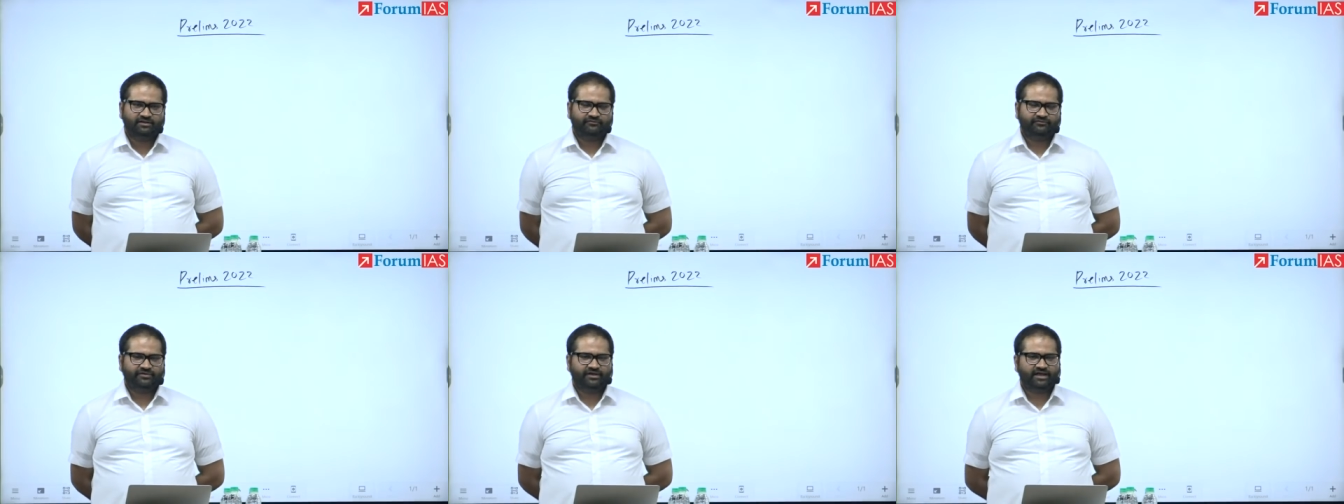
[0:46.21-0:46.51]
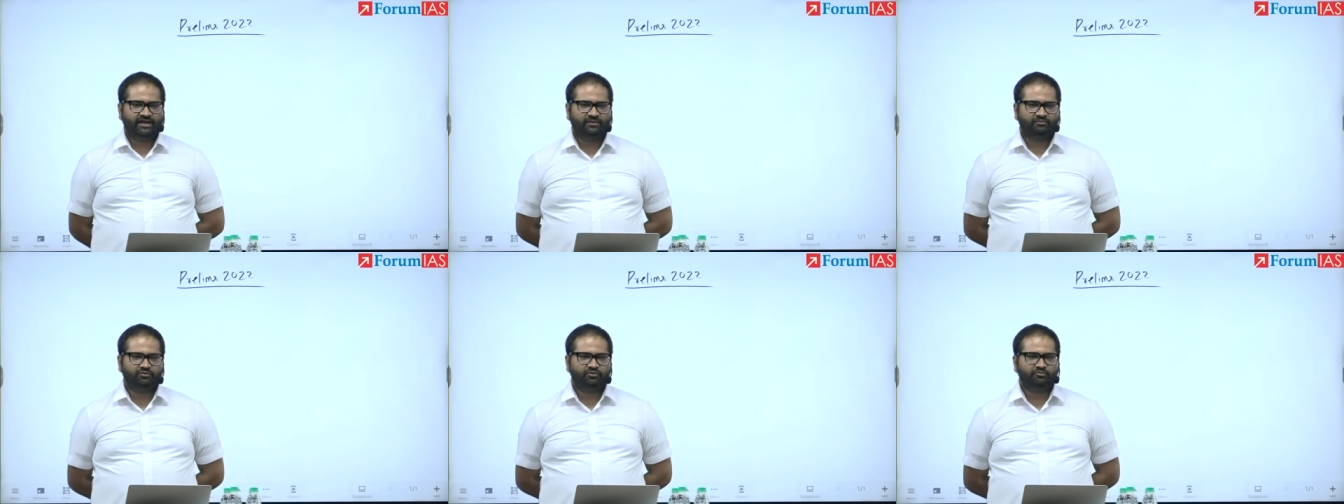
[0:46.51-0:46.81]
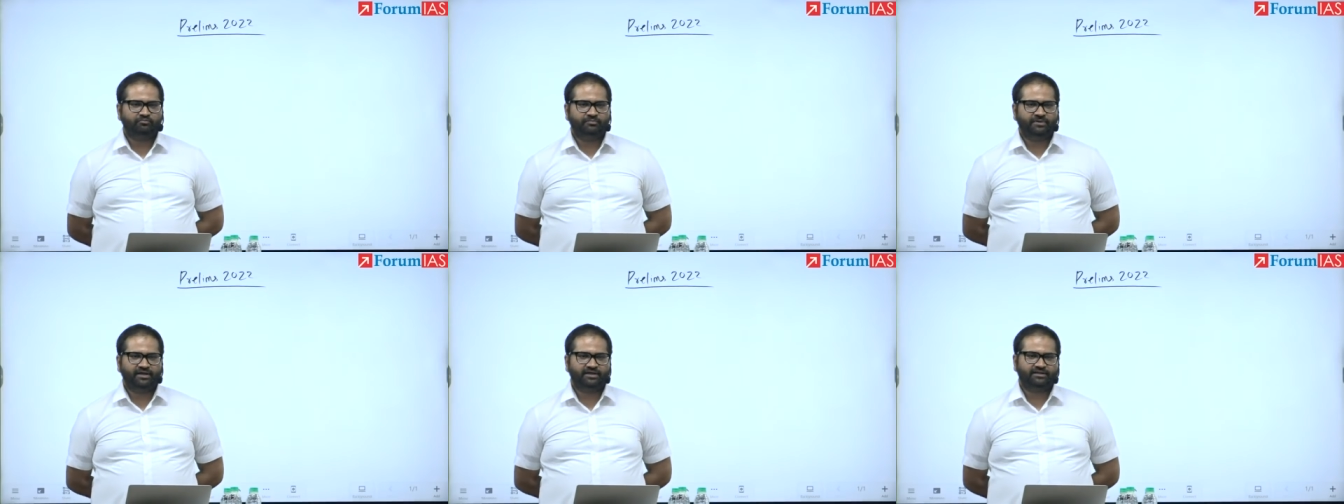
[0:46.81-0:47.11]
We have to
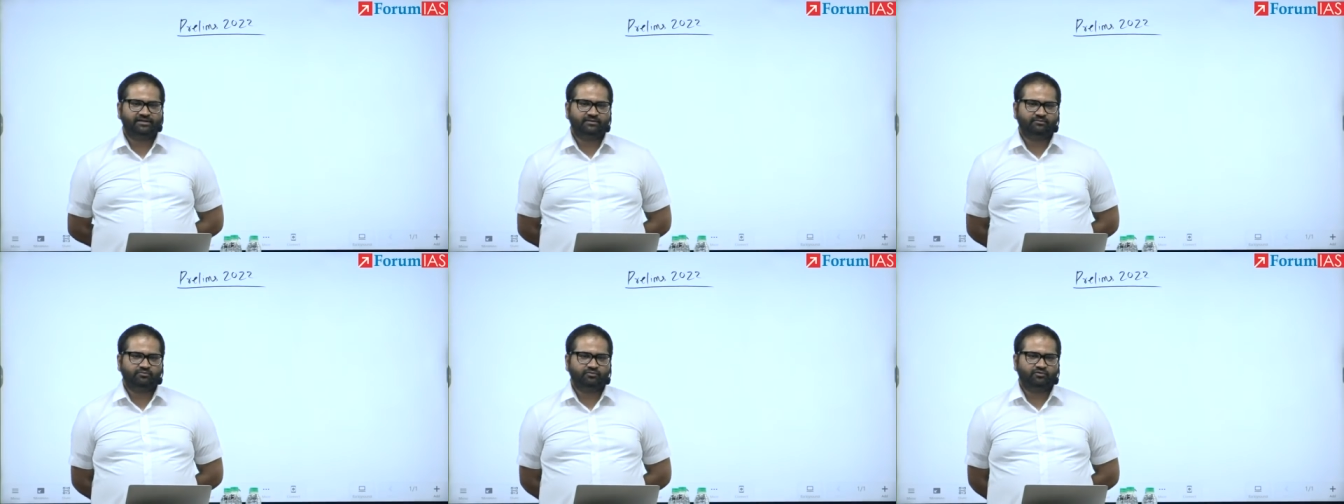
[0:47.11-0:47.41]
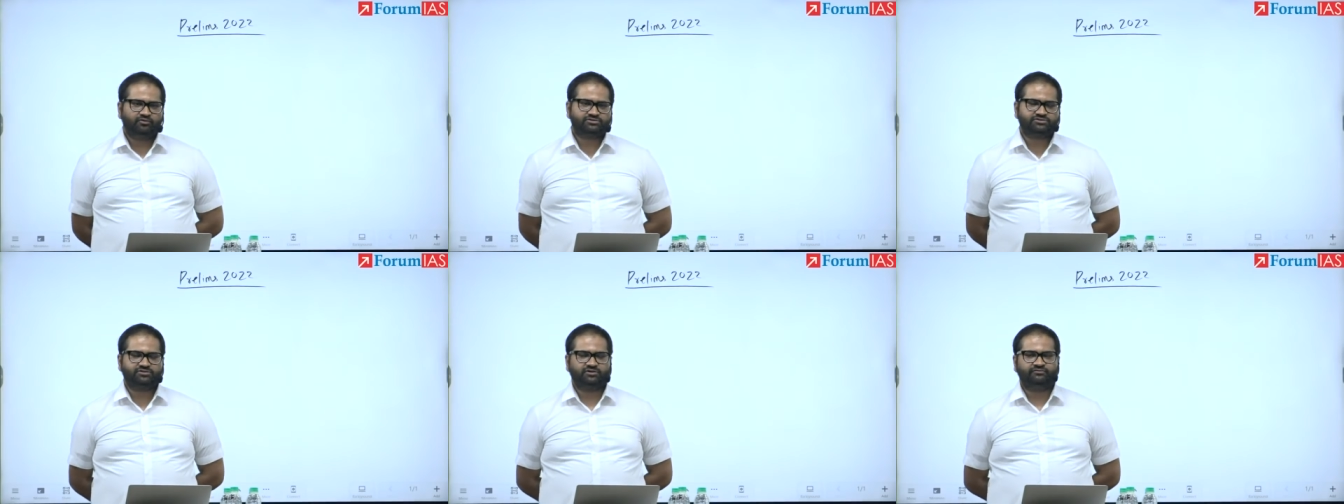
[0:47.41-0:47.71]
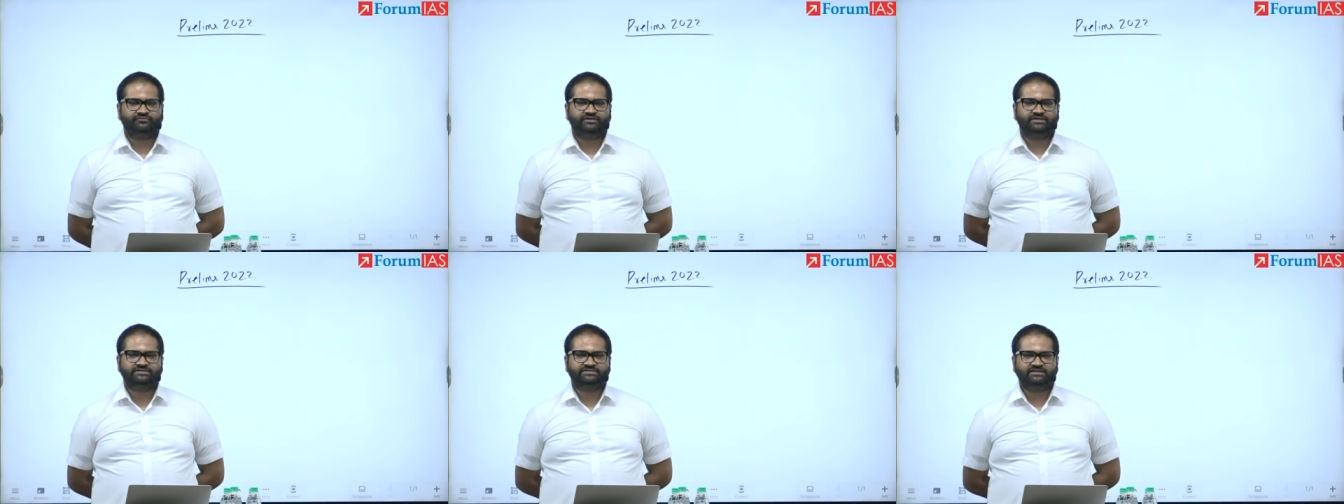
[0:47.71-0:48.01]
make the most
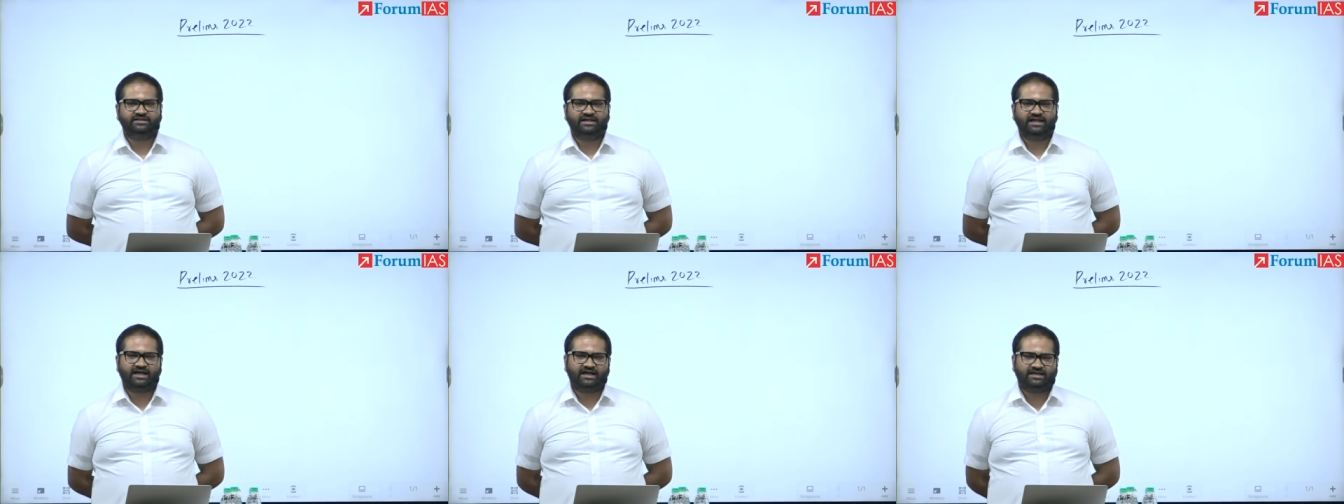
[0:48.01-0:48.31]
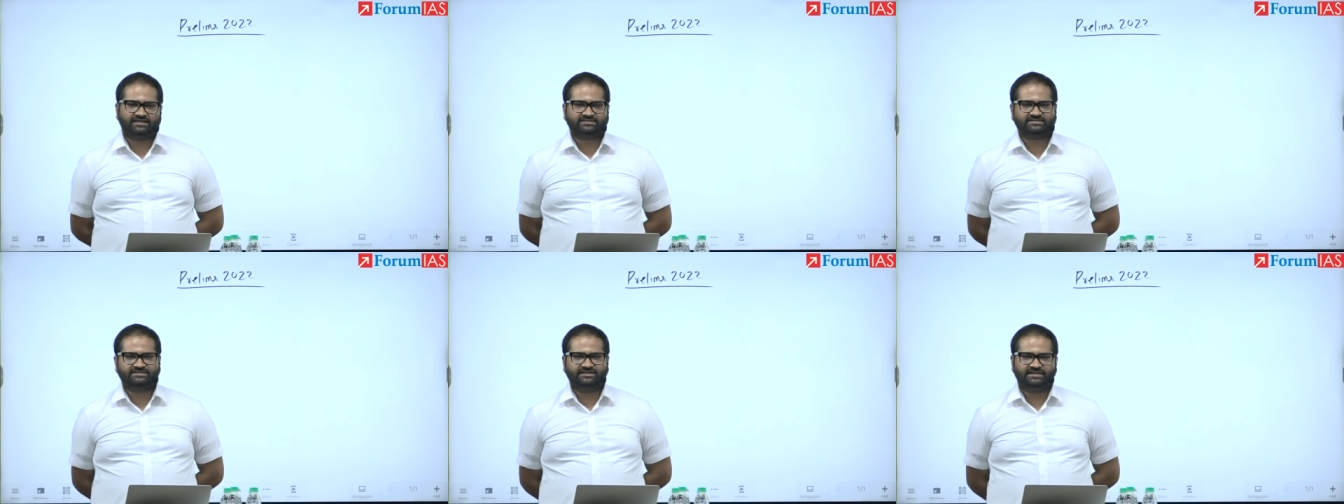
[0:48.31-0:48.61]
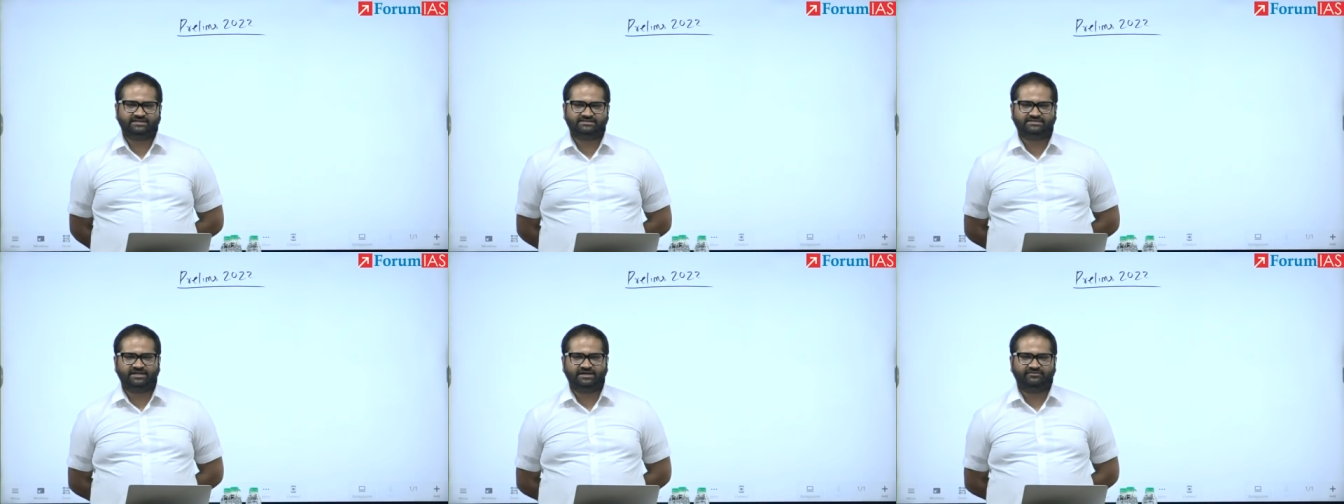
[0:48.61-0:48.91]
of these last
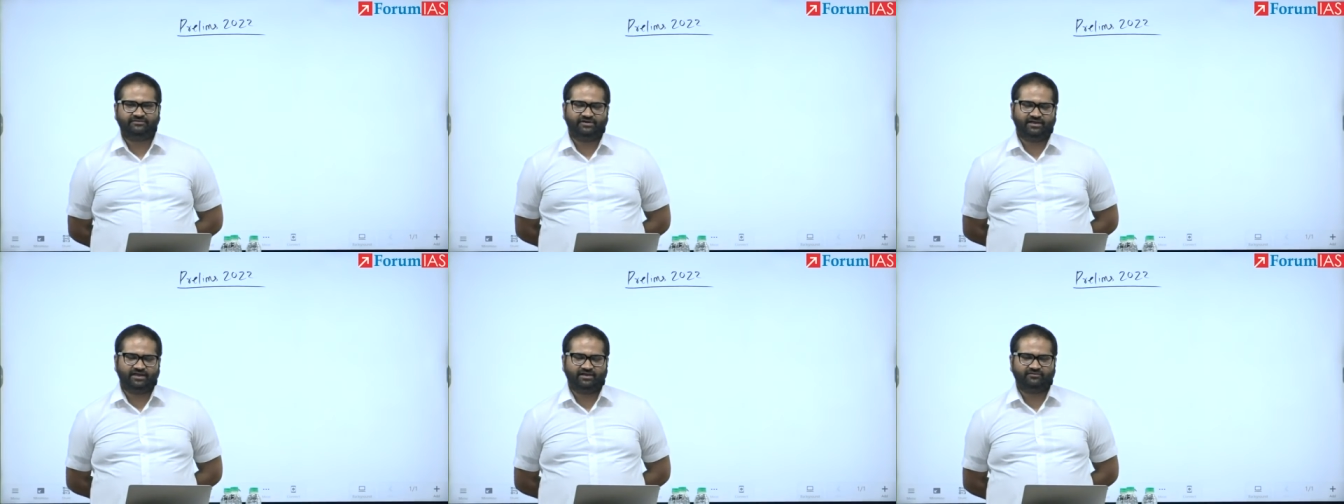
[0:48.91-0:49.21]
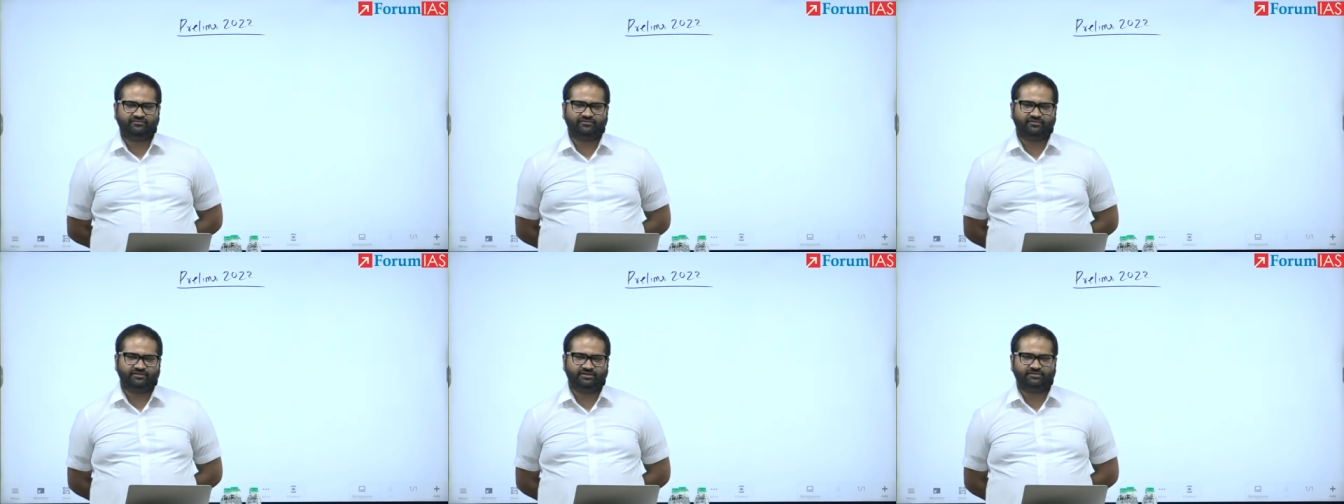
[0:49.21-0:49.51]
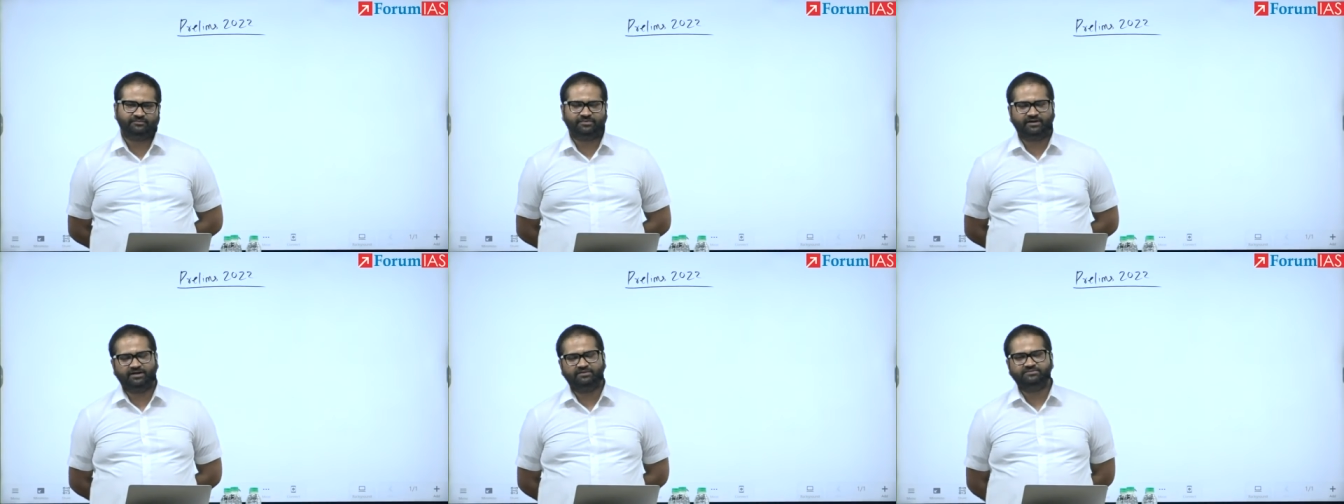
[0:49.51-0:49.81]
days that we have for the
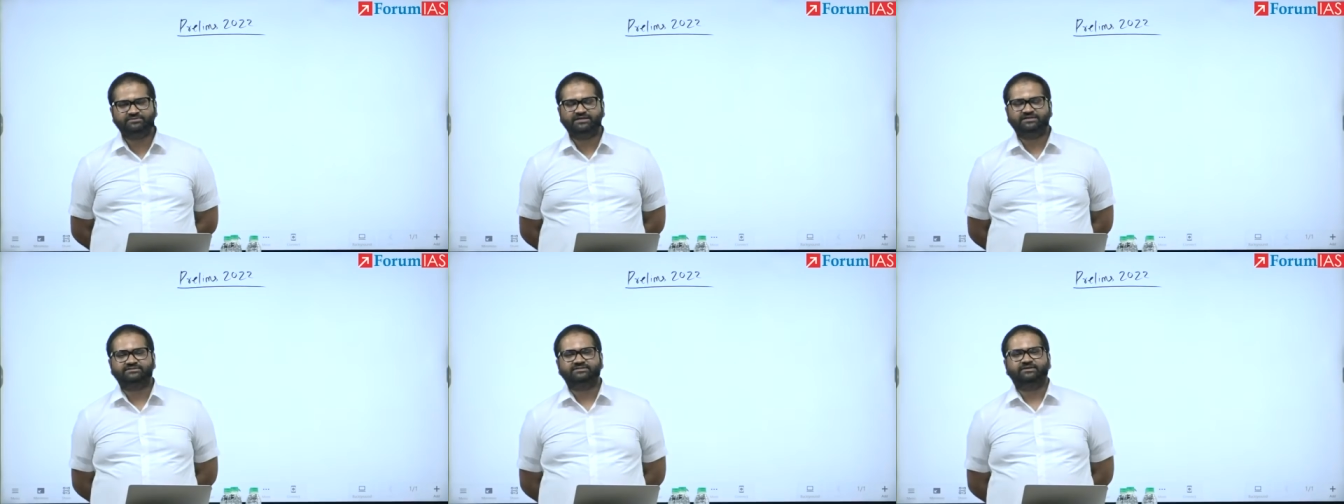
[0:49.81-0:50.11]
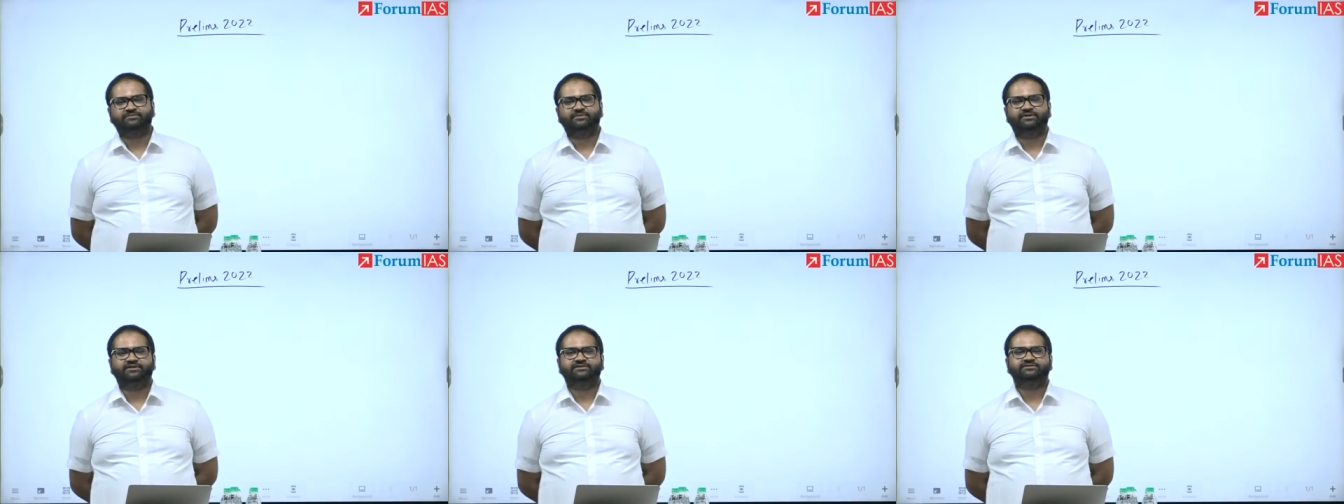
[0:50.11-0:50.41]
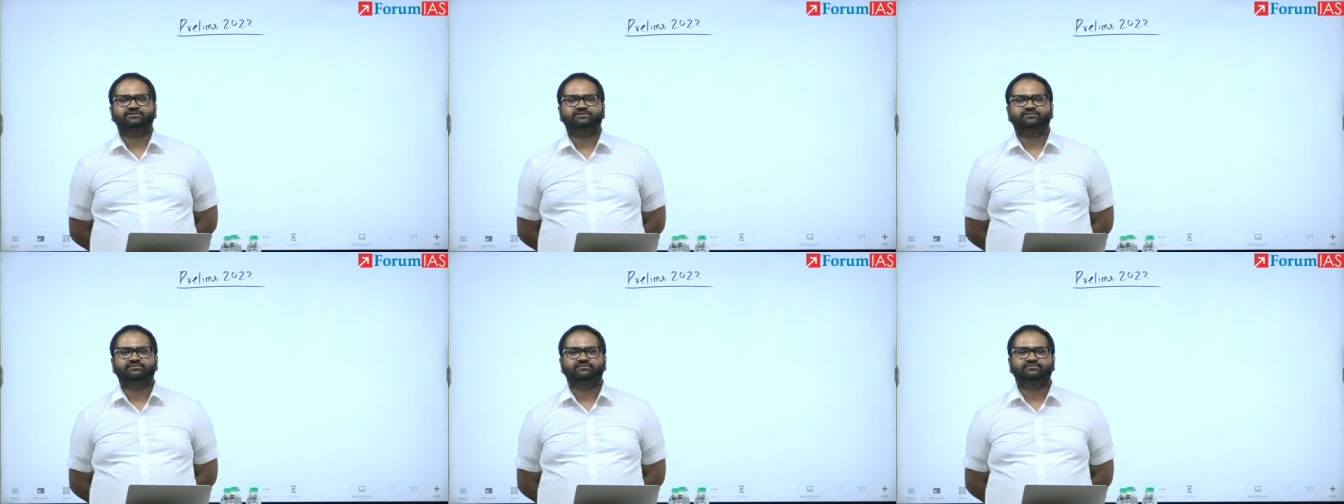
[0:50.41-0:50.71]
prelims
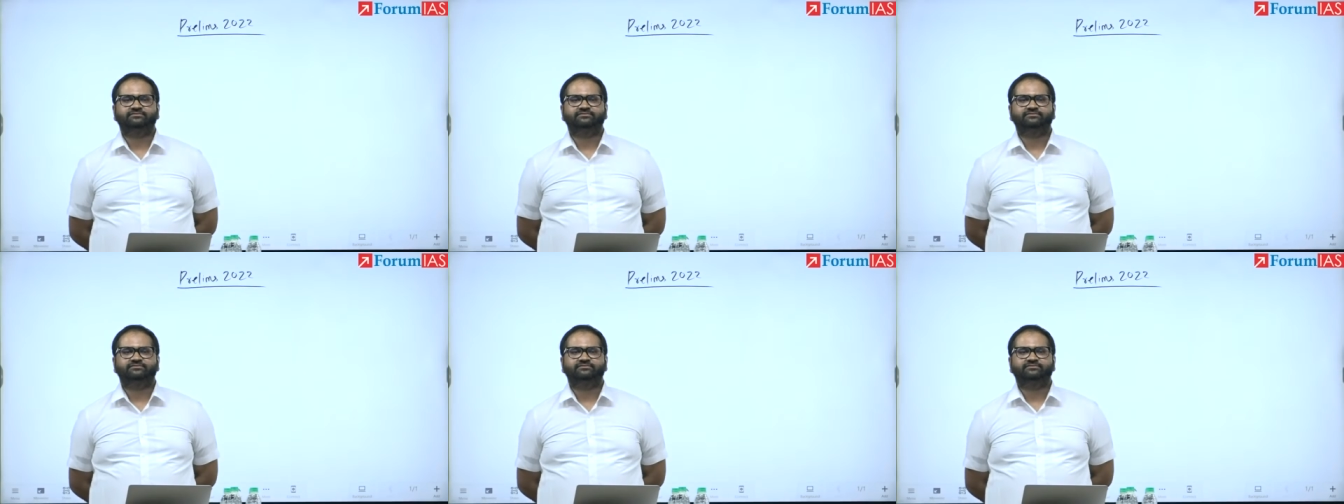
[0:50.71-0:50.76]
examination.